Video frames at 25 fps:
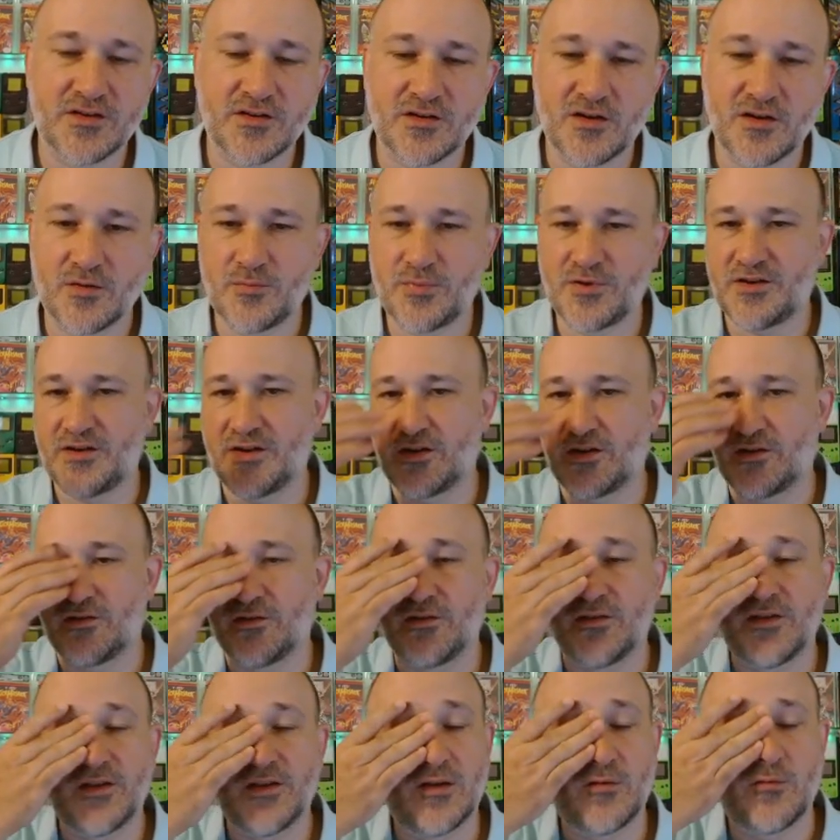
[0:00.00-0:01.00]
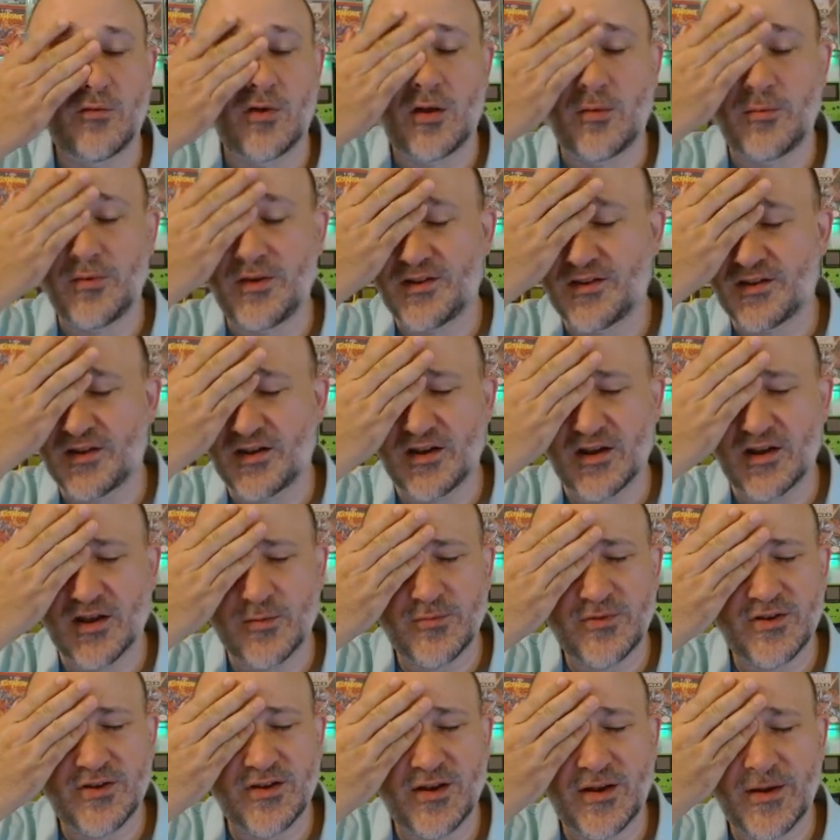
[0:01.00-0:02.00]
card particularly, and why I'll be citing
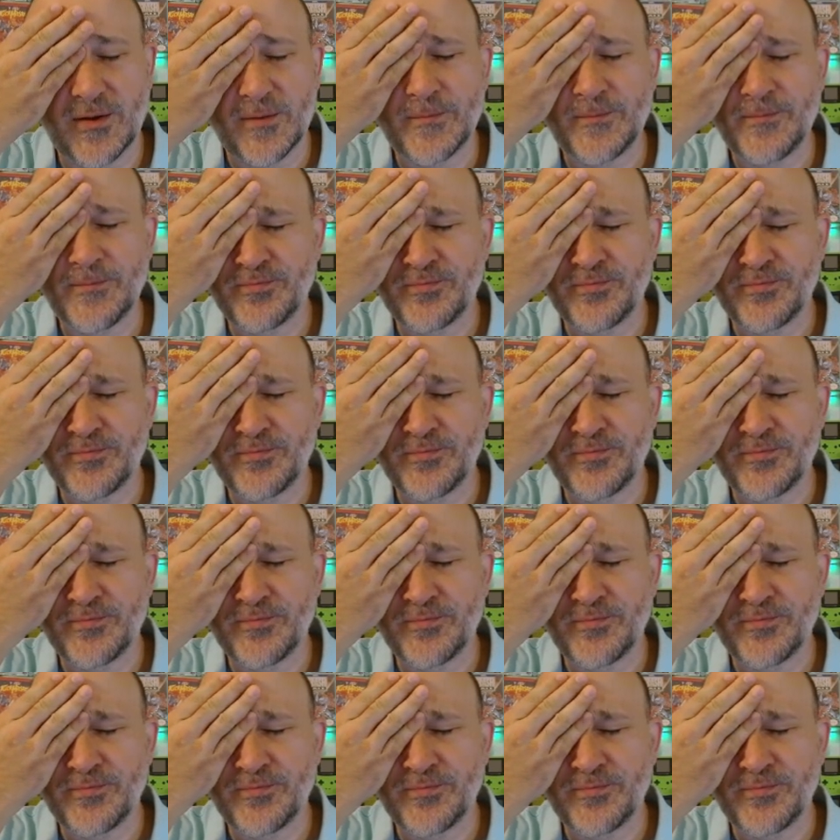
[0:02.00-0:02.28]
him today,